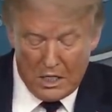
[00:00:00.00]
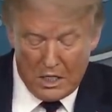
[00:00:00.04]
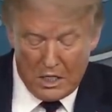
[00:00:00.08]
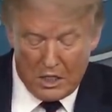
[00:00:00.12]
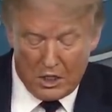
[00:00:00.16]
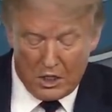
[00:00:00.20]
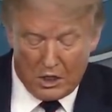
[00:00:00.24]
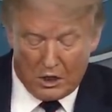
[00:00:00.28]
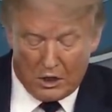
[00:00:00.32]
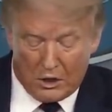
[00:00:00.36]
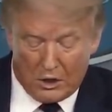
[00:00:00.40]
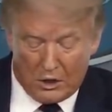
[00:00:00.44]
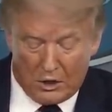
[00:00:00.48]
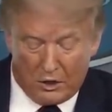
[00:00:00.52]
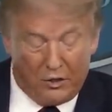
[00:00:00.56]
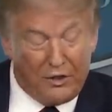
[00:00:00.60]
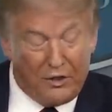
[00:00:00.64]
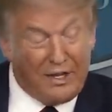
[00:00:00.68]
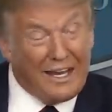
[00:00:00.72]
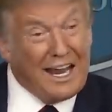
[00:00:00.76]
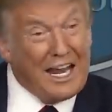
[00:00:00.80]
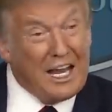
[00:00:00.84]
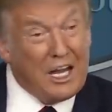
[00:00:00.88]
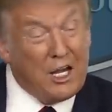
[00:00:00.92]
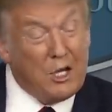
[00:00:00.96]
till
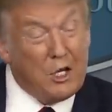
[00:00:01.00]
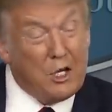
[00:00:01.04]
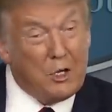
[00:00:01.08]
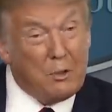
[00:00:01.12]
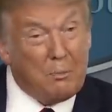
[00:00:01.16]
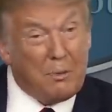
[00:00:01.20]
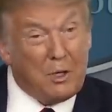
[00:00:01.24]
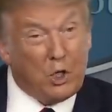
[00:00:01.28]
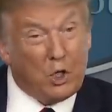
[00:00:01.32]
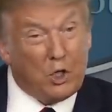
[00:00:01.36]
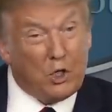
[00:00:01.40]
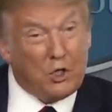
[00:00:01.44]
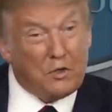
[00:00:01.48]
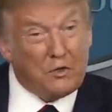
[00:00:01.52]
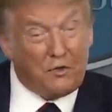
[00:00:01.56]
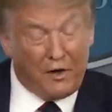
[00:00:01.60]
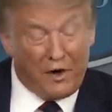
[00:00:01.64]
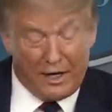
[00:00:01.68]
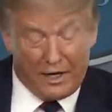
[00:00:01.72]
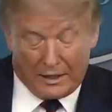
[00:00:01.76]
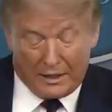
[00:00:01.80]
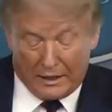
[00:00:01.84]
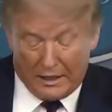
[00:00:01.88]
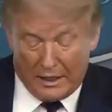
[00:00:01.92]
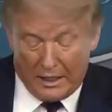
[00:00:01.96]
the end because,
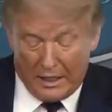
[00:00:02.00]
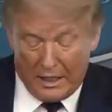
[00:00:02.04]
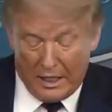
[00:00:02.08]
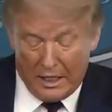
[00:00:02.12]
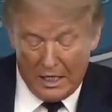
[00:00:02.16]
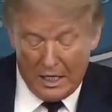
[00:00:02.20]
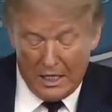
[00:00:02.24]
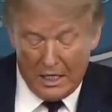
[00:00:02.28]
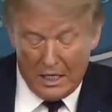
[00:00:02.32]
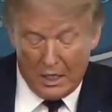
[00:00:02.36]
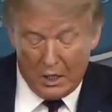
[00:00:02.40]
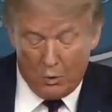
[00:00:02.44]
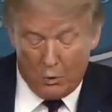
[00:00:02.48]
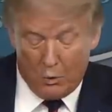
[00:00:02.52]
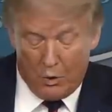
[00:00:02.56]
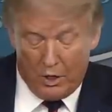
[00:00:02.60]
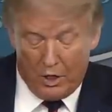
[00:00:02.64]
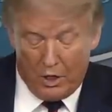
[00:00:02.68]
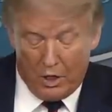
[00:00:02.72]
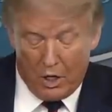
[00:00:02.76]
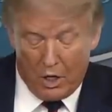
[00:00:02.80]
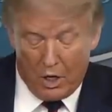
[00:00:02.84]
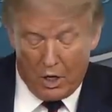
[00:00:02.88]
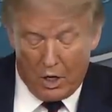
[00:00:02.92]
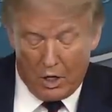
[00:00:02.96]
frankly,
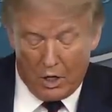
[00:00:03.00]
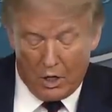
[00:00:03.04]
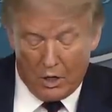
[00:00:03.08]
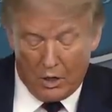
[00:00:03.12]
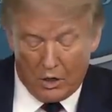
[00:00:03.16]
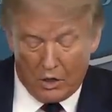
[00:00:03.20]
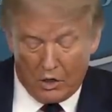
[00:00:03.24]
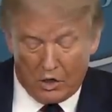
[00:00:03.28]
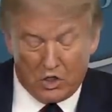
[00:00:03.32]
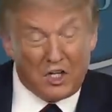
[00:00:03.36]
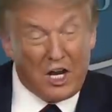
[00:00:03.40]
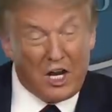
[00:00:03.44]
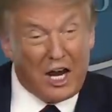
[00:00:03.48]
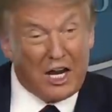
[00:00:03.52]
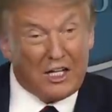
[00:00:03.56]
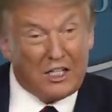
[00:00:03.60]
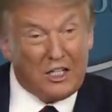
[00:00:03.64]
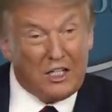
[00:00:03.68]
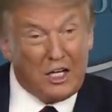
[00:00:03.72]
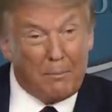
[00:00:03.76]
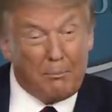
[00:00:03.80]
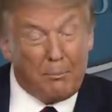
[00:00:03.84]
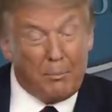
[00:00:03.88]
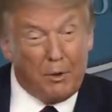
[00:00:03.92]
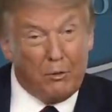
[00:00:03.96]
we are
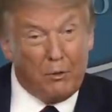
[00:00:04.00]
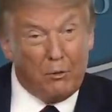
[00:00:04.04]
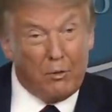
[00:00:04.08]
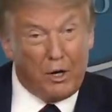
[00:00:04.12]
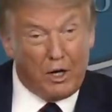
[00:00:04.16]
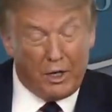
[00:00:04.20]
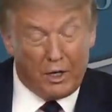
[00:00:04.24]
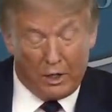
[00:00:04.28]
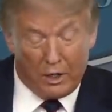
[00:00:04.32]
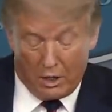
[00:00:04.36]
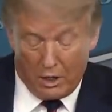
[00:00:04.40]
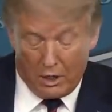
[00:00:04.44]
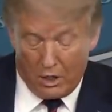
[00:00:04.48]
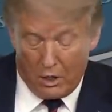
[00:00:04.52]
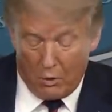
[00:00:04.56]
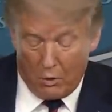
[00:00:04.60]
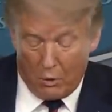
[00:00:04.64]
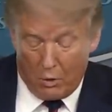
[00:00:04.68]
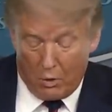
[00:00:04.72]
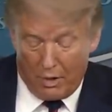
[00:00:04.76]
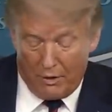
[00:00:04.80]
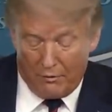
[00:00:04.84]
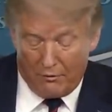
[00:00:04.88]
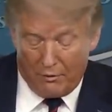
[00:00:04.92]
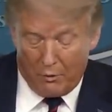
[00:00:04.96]
stocked up and ready to go
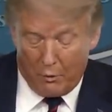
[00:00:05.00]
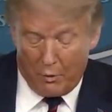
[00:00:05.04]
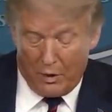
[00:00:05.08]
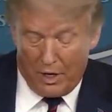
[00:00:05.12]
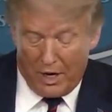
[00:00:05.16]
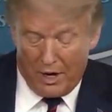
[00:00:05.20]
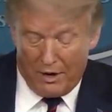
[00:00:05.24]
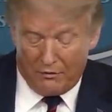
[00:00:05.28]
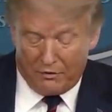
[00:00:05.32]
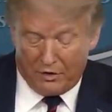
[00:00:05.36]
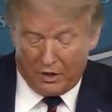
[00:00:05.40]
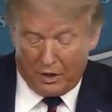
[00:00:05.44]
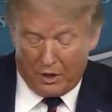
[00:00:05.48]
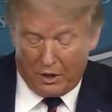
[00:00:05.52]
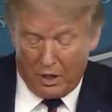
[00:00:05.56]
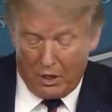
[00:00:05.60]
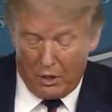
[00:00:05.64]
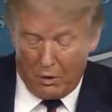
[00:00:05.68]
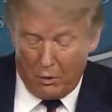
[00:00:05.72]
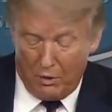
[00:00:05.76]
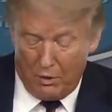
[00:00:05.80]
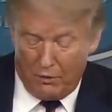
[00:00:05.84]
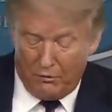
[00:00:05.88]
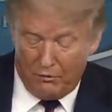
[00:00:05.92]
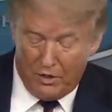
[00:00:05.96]
wherever we have to
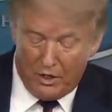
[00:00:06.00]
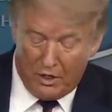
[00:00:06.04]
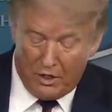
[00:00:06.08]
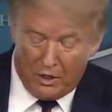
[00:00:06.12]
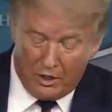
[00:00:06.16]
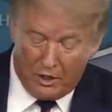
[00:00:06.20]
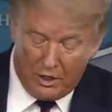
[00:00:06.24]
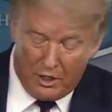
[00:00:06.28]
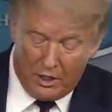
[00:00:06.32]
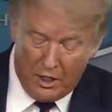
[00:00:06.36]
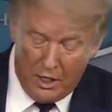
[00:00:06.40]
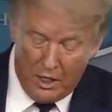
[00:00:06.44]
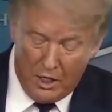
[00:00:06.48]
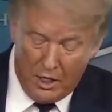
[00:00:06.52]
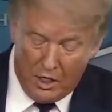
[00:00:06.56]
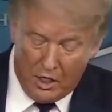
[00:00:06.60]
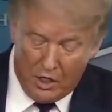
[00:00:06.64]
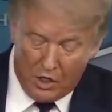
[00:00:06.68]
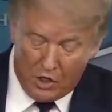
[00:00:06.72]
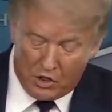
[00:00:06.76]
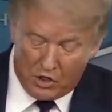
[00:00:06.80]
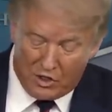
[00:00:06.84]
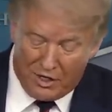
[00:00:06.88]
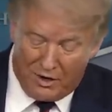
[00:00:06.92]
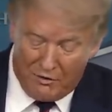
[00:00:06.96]
go. We've nearly
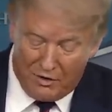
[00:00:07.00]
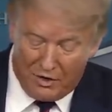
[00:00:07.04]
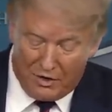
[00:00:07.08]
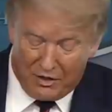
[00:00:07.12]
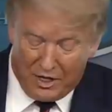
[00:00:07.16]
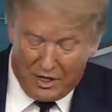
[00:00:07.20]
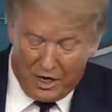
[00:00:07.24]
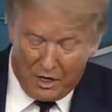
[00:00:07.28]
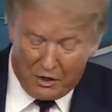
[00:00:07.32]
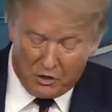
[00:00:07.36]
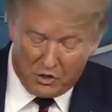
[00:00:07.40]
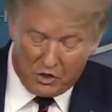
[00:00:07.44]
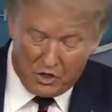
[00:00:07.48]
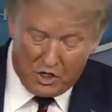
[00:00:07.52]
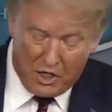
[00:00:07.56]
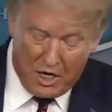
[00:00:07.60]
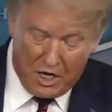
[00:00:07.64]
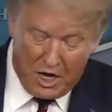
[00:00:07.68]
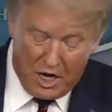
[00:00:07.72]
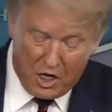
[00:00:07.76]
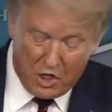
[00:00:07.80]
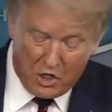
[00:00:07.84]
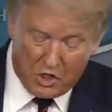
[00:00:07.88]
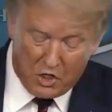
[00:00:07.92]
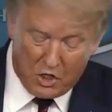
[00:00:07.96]
7,000
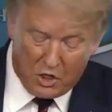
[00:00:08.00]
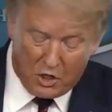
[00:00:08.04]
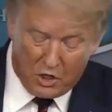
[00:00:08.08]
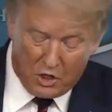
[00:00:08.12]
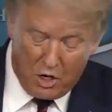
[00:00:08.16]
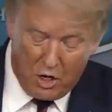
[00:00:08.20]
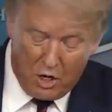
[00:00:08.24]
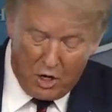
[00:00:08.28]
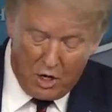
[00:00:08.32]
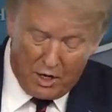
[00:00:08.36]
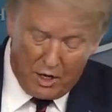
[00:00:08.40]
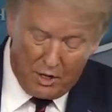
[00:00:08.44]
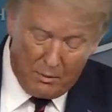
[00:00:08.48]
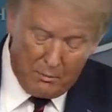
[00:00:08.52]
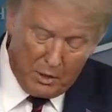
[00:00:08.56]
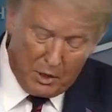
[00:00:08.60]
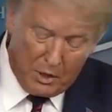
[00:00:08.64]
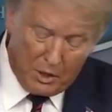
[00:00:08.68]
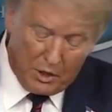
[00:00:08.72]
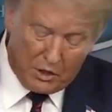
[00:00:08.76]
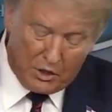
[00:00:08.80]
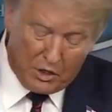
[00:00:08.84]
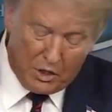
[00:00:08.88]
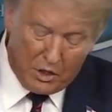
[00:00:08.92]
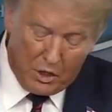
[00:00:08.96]
National Guard and
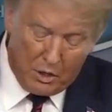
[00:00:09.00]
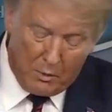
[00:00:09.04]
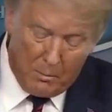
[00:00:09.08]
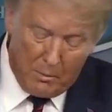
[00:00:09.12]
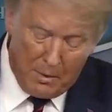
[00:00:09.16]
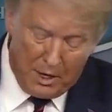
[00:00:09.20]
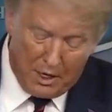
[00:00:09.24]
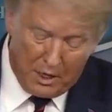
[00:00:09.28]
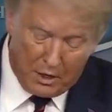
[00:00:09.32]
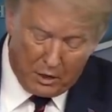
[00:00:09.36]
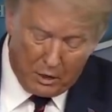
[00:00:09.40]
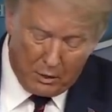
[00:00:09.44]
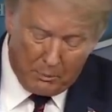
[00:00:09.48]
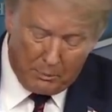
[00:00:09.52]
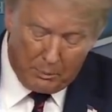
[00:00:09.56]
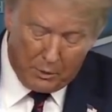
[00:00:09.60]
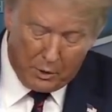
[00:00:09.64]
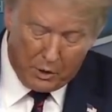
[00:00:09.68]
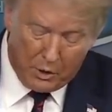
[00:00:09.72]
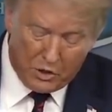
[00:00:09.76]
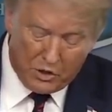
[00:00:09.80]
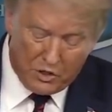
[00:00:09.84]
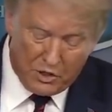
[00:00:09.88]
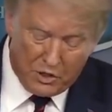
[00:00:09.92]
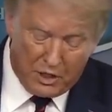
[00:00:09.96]
military medical
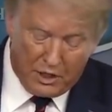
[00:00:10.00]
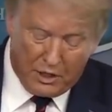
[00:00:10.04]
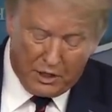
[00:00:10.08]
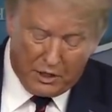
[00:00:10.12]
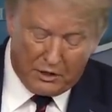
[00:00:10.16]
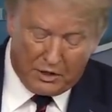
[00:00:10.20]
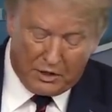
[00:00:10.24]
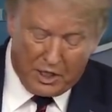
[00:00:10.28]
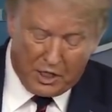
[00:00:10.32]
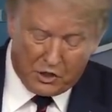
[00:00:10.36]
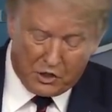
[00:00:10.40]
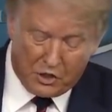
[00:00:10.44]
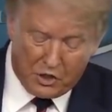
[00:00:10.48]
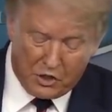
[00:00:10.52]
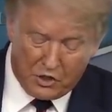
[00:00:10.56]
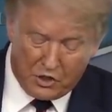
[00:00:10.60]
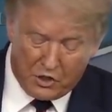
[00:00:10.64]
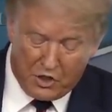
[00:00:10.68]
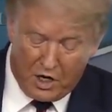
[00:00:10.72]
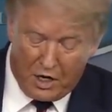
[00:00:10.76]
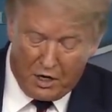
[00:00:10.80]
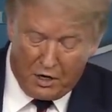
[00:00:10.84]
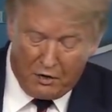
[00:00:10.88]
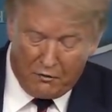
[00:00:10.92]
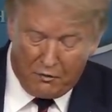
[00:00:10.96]
personnel in Texas,
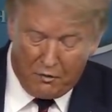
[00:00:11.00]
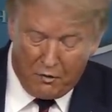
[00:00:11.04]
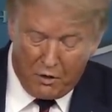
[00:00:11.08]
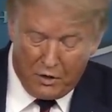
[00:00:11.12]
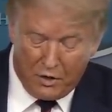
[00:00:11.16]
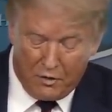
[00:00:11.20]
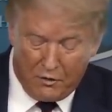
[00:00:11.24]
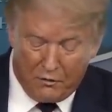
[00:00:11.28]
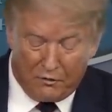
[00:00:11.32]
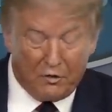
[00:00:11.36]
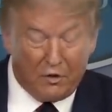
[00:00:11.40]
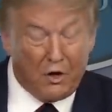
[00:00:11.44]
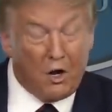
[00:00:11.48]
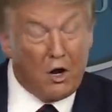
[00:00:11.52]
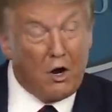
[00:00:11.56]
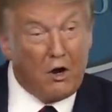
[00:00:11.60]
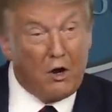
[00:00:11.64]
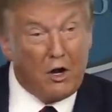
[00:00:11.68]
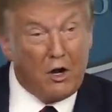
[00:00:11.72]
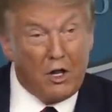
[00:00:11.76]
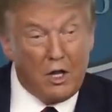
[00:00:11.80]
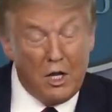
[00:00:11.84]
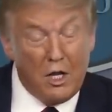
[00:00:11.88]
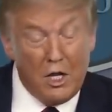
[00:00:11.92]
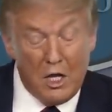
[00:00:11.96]
California,
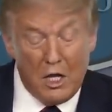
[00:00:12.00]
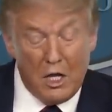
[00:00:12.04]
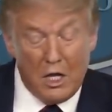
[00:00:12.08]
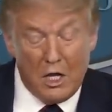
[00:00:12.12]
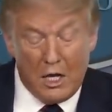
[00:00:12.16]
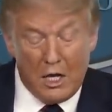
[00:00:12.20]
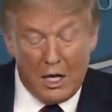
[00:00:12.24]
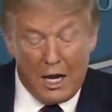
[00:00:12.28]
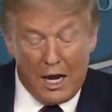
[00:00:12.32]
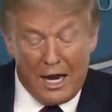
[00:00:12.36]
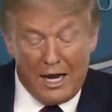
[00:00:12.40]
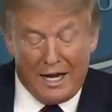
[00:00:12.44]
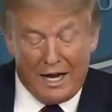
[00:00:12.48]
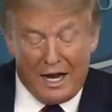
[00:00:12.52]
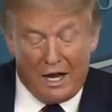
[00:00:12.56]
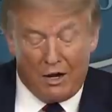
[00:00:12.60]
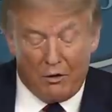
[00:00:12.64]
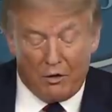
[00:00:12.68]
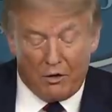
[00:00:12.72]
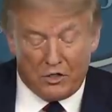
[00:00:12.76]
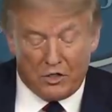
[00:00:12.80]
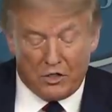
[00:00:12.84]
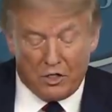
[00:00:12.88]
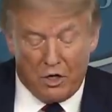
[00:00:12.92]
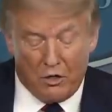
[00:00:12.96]
Florida, and
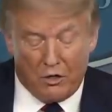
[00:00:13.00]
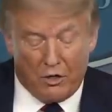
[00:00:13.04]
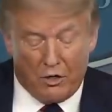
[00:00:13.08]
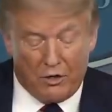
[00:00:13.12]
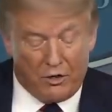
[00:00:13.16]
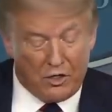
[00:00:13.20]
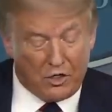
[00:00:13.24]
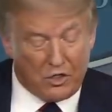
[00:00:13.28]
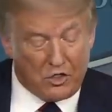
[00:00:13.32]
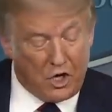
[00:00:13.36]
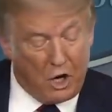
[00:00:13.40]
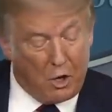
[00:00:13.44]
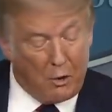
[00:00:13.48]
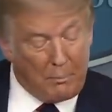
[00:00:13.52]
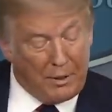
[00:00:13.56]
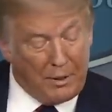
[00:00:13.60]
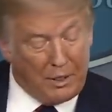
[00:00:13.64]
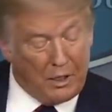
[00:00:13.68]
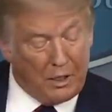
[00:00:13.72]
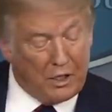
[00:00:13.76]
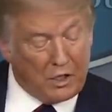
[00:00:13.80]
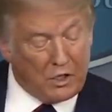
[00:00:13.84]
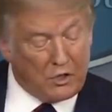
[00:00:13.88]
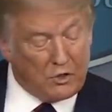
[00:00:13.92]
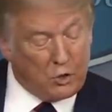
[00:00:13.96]
Arizona that's
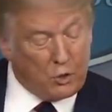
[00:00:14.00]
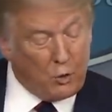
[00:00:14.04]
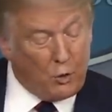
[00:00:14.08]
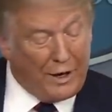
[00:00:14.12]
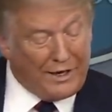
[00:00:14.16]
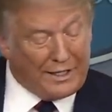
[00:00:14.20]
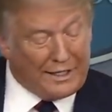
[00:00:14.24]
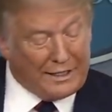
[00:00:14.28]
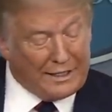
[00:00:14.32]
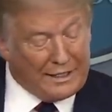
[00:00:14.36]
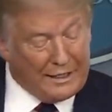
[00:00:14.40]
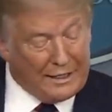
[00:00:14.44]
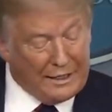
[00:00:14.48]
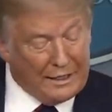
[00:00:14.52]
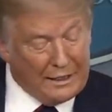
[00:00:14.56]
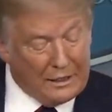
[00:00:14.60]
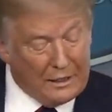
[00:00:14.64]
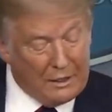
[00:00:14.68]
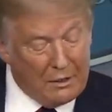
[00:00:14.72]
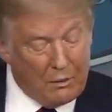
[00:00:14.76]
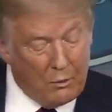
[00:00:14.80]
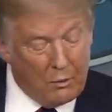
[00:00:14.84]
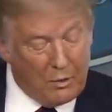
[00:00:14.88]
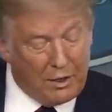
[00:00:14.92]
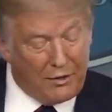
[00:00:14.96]
helping us greatly.
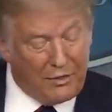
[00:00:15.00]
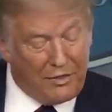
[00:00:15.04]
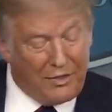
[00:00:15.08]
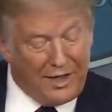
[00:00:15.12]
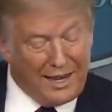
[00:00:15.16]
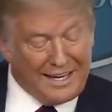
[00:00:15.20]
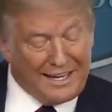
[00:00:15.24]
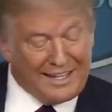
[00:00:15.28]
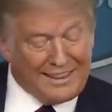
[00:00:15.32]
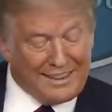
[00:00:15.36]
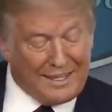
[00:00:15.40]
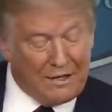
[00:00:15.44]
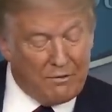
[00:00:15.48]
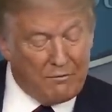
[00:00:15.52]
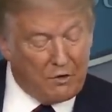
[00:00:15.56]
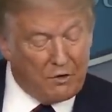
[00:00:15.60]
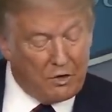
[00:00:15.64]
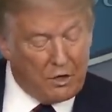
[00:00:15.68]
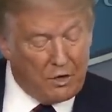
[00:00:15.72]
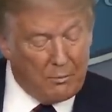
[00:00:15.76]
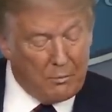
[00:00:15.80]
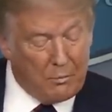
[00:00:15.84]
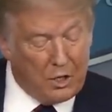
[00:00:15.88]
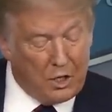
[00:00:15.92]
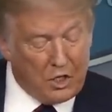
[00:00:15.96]
I want to thank them
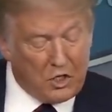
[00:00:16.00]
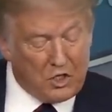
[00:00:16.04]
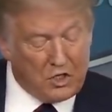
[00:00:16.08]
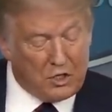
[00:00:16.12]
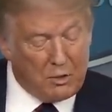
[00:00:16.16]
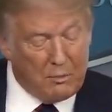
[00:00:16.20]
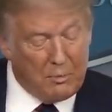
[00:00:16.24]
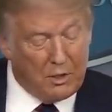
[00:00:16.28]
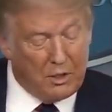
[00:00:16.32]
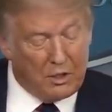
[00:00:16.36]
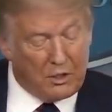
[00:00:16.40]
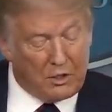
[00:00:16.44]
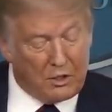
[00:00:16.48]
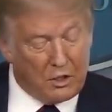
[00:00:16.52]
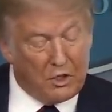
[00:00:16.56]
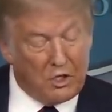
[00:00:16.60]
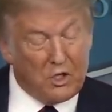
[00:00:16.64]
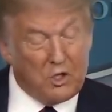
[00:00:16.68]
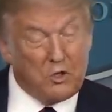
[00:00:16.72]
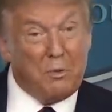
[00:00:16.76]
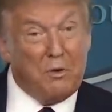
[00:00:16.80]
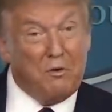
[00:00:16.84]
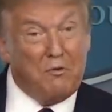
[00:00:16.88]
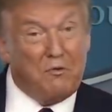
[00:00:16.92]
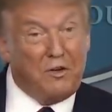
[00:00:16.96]
very much. The military
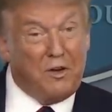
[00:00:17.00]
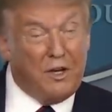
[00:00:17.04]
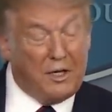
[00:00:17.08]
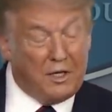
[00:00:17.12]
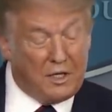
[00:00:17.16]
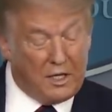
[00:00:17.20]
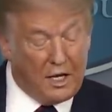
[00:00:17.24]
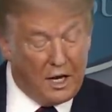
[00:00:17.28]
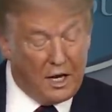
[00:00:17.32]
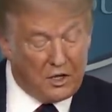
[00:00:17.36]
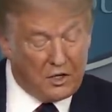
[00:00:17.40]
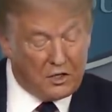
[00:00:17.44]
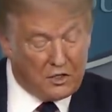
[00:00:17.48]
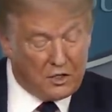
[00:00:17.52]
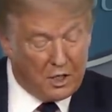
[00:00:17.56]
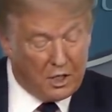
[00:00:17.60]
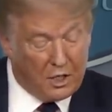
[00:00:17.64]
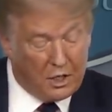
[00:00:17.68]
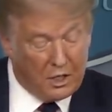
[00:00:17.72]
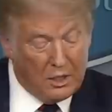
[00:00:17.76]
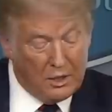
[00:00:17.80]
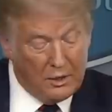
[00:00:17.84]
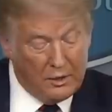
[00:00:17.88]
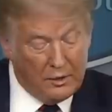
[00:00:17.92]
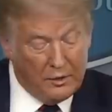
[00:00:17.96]
has been fantastic.